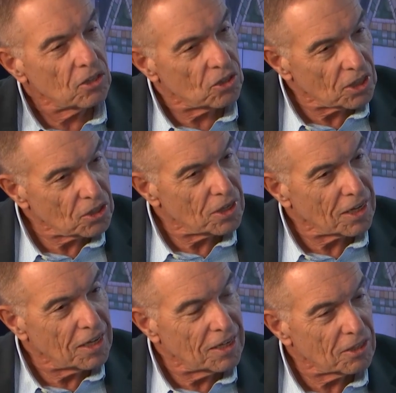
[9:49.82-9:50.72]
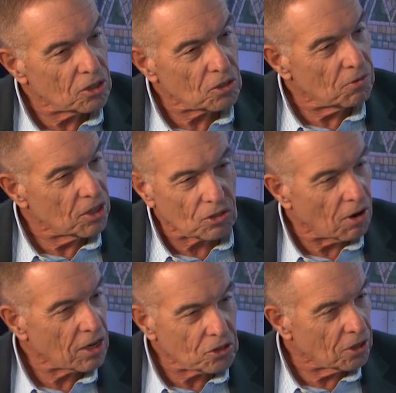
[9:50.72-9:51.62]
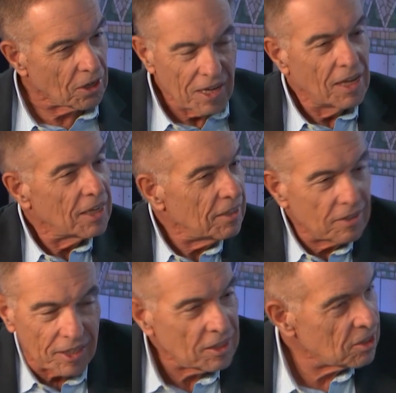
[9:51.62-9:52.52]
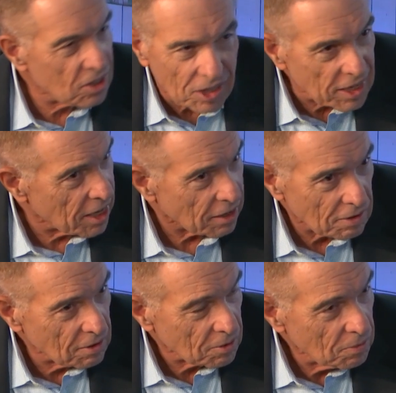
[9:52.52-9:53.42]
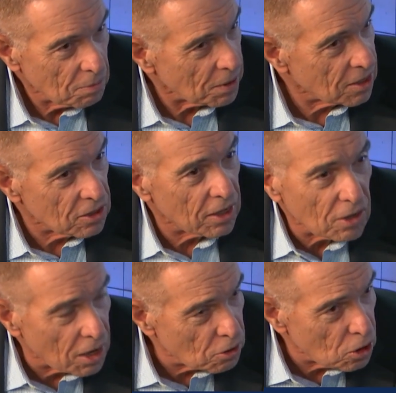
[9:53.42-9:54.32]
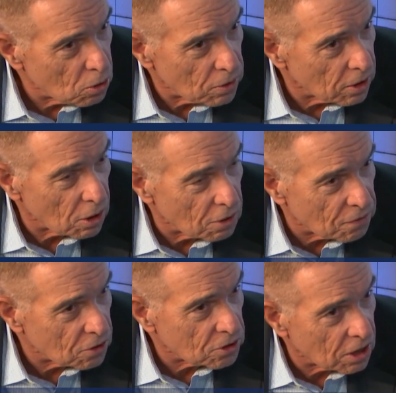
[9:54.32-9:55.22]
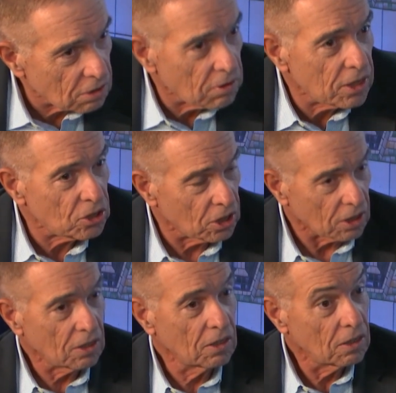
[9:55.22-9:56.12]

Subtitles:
existing industry structure didn't see it because they're not you. They're not of your generation.